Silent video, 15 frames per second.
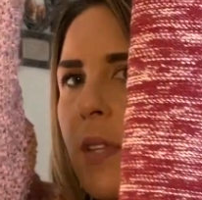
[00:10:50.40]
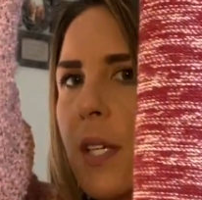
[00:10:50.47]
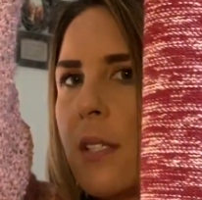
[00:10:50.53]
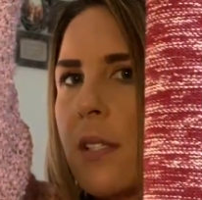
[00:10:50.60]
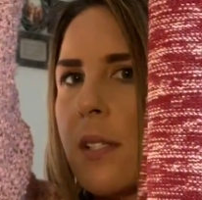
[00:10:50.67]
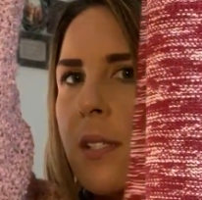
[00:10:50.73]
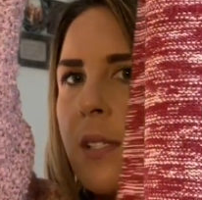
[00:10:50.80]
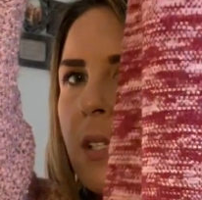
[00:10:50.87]

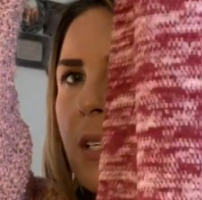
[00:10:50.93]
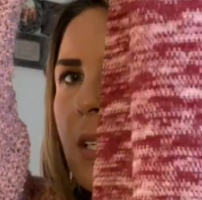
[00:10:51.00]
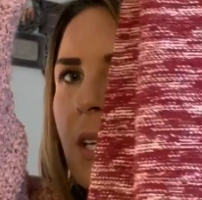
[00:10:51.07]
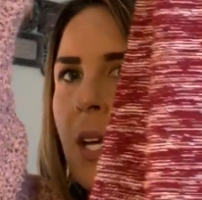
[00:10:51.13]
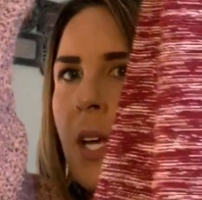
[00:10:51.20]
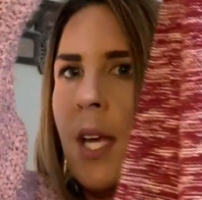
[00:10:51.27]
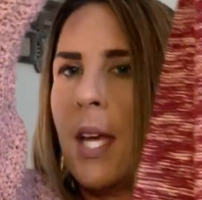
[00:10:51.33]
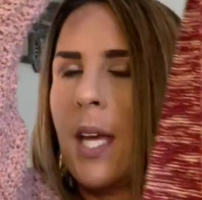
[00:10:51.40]
this
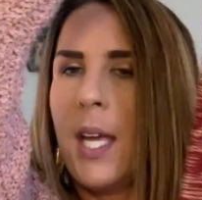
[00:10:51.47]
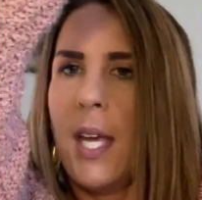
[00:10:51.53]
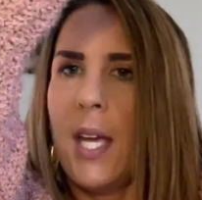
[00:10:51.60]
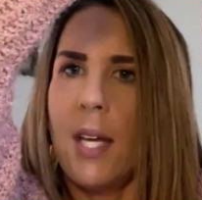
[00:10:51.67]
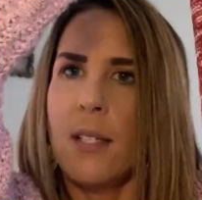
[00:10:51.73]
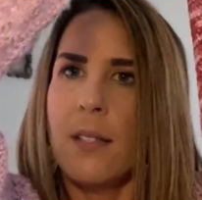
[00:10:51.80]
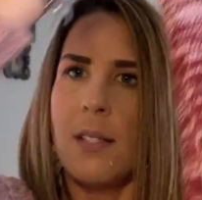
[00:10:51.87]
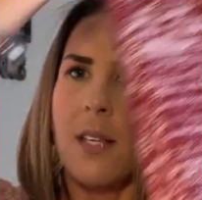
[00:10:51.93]

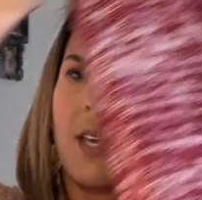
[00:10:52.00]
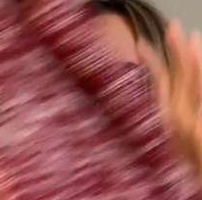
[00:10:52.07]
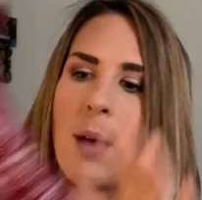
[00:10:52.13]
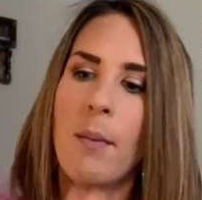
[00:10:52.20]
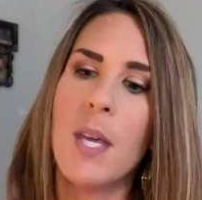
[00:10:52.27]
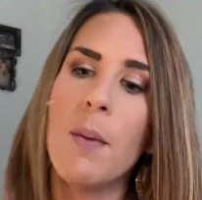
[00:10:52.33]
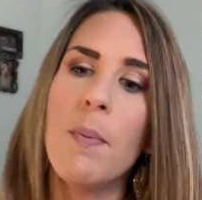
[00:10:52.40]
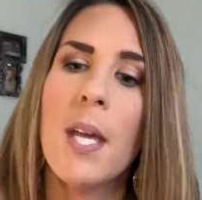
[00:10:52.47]
and
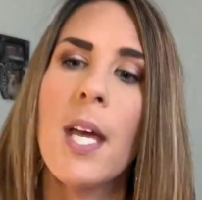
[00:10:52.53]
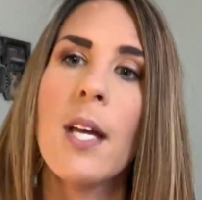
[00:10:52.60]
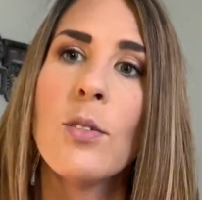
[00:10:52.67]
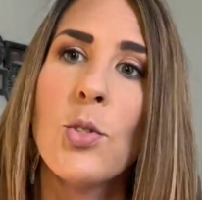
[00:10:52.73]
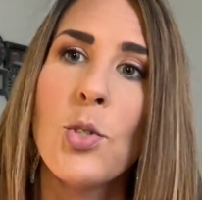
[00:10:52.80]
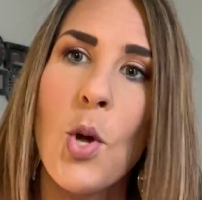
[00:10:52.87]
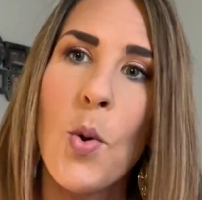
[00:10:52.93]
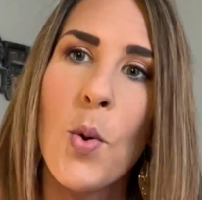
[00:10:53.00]
I'm keeping it.
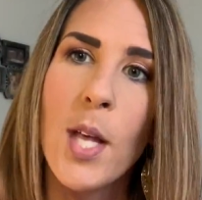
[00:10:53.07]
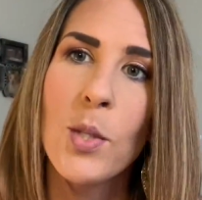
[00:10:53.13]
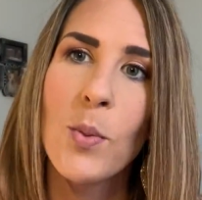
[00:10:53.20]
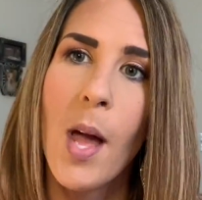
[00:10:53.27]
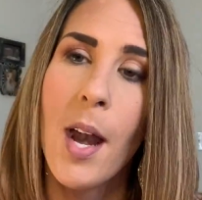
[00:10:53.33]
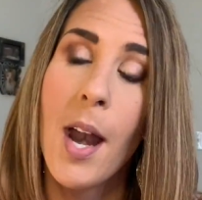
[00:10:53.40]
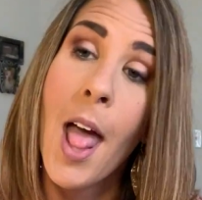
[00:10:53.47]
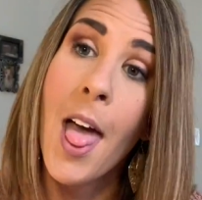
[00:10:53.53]
So guess
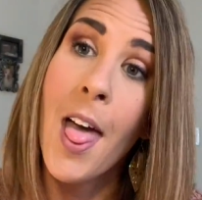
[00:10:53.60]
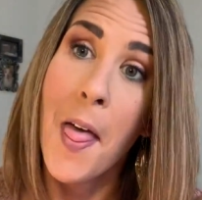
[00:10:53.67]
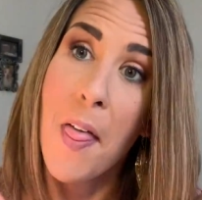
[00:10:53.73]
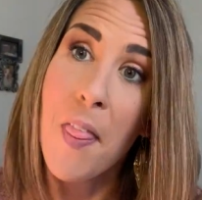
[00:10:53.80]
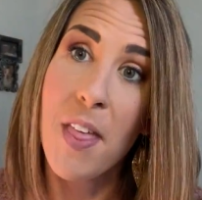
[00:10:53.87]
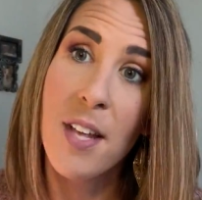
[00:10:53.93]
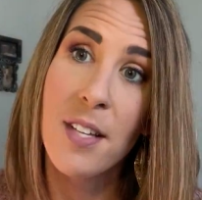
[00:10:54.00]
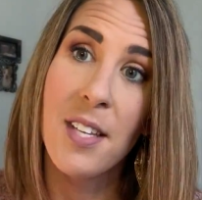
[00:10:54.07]
what?
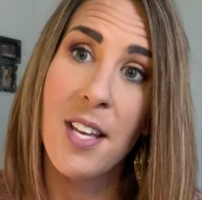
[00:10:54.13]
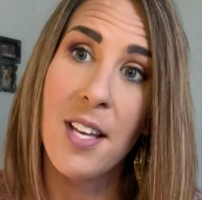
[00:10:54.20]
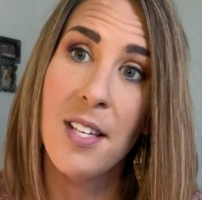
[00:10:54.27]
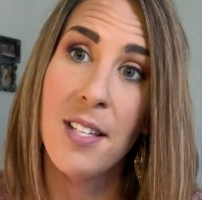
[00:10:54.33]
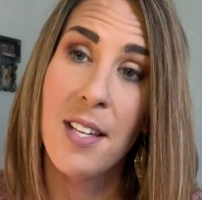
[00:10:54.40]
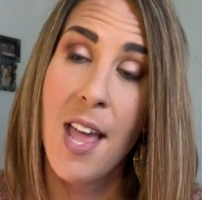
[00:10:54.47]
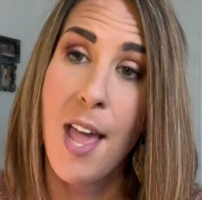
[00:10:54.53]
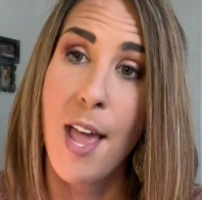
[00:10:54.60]
This
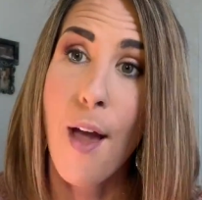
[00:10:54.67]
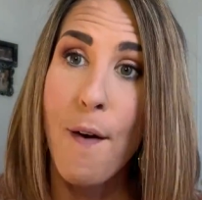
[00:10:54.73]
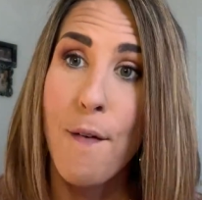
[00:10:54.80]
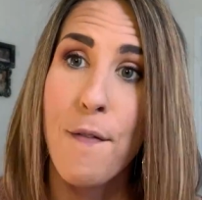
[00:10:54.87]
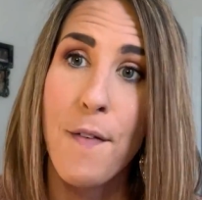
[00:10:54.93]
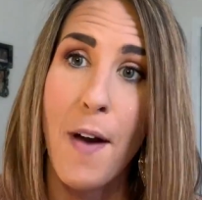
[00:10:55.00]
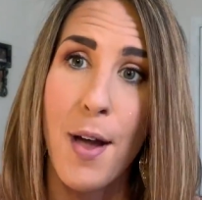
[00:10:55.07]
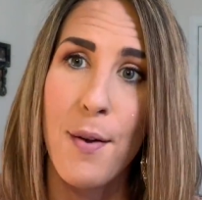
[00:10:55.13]
is a
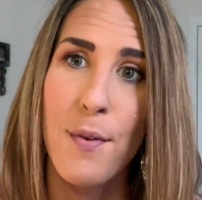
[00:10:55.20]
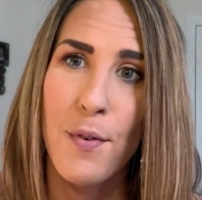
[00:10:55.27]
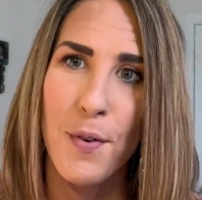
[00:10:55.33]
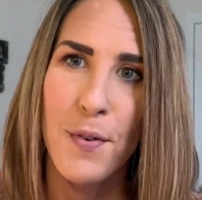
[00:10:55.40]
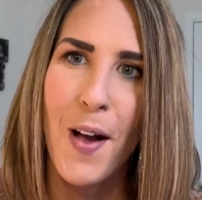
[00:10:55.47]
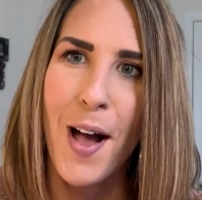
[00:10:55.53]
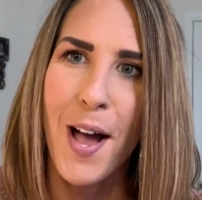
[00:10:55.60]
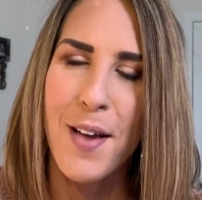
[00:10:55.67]
5 for
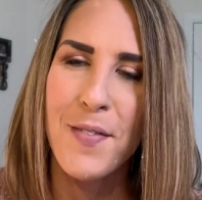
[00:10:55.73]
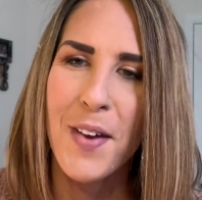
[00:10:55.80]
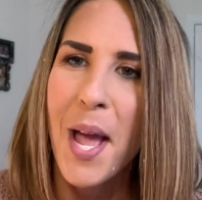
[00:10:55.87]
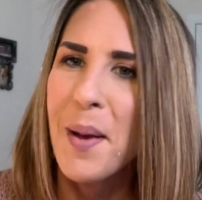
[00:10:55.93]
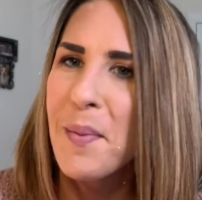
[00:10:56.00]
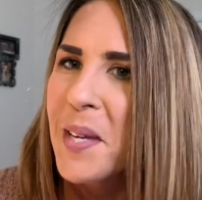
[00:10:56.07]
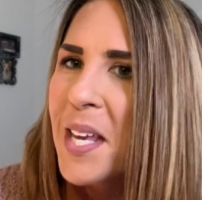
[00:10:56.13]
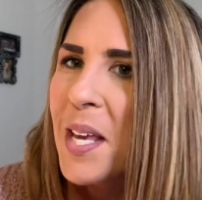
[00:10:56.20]
5. I
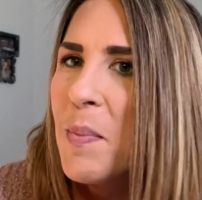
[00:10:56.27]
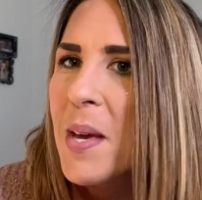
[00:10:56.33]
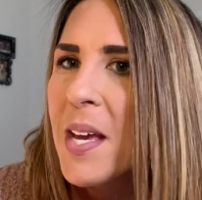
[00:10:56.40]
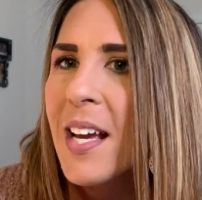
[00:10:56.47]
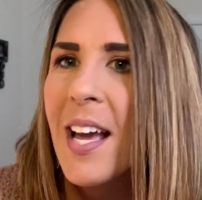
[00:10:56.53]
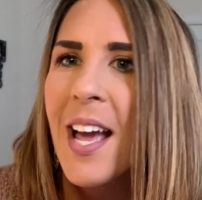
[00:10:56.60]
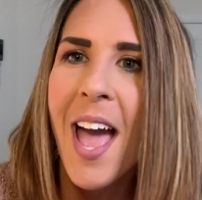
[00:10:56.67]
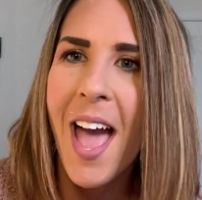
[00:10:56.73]
am
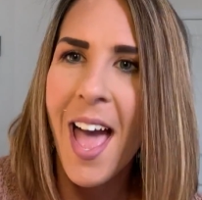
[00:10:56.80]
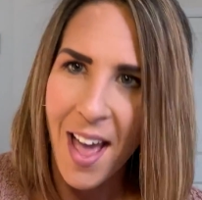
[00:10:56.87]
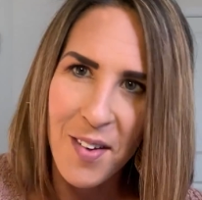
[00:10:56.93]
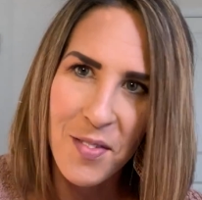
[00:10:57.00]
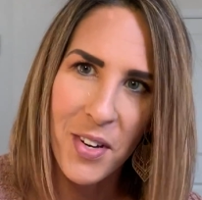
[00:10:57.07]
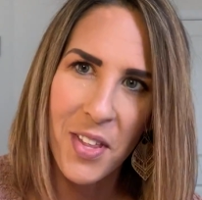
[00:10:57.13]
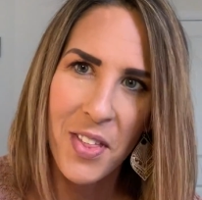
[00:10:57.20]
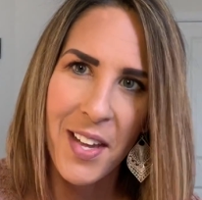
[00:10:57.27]
keeping
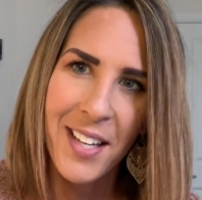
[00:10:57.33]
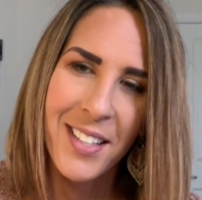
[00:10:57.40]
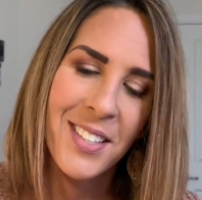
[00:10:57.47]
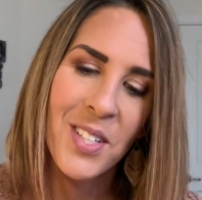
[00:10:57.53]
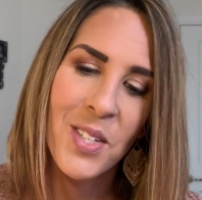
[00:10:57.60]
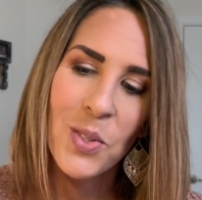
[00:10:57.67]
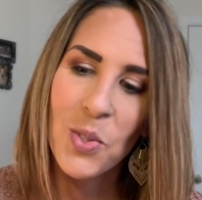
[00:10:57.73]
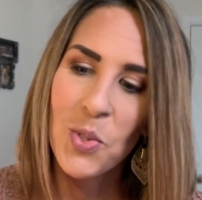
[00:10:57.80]
everything.
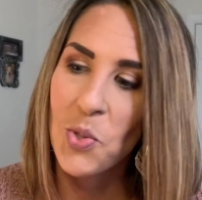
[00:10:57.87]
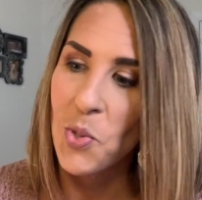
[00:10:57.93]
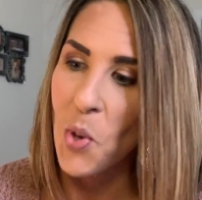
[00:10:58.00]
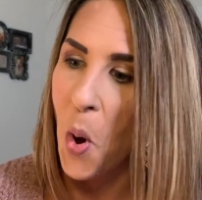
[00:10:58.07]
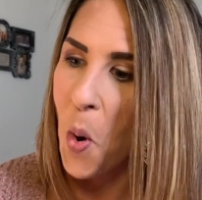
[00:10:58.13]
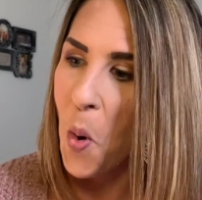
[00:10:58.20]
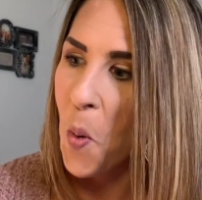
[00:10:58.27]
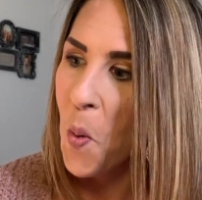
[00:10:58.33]

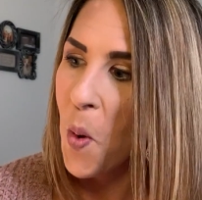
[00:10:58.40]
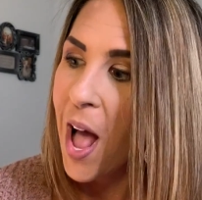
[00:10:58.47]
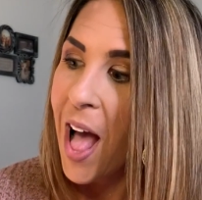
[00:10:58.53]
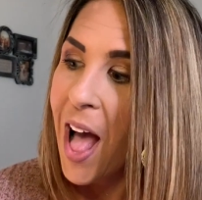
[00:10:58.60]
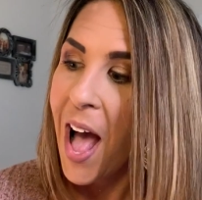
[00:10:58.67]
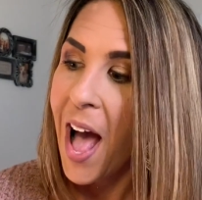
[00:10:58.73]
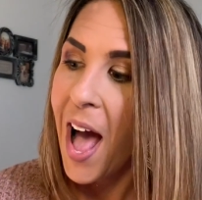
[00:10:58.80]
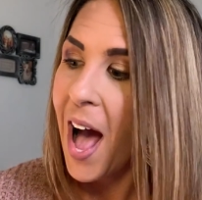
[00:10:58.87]
So
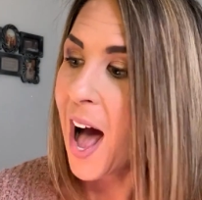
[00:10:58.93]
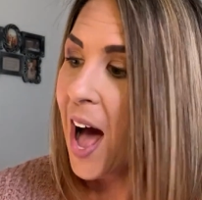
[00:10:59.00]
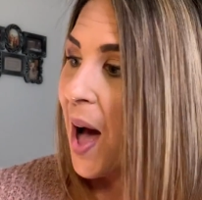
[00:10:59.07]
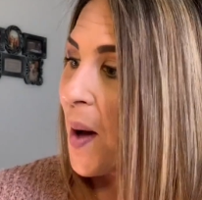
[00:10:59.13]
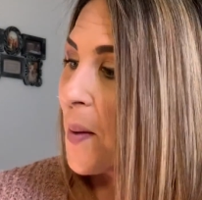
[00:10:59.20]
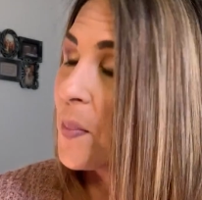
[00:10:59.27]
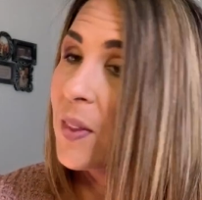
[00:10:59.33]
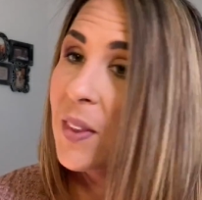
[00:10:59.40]

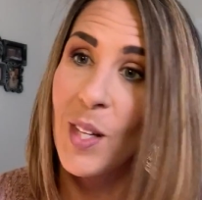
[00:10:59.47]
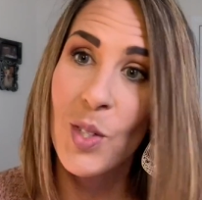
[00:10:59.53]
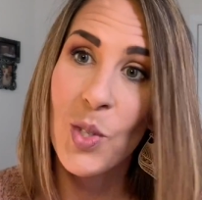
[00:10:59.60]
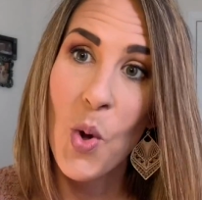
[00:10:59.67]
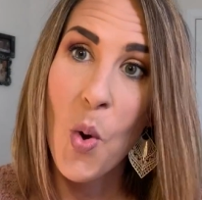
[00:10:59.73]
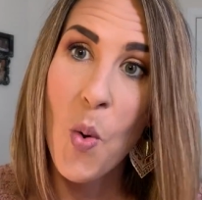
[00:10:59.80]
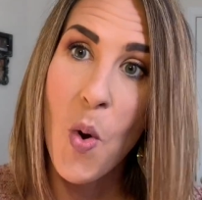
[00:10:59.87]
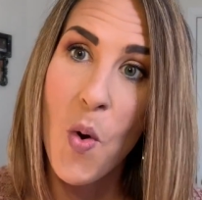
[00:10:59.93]
let's
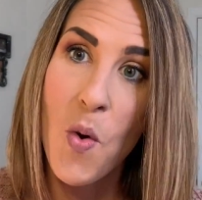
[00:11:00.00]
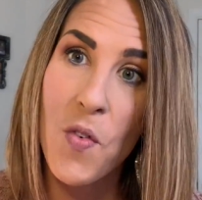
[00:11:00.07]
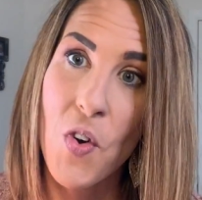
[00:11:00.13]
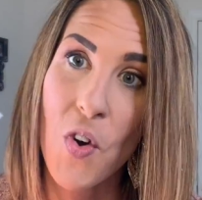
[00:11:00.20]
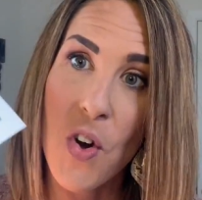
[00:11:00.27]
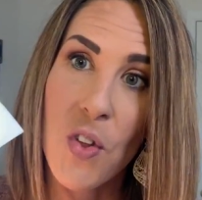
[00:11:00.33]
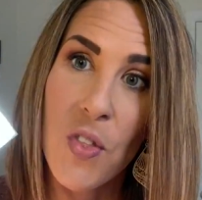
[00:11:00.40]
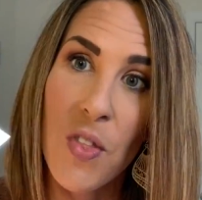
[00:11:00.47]
go over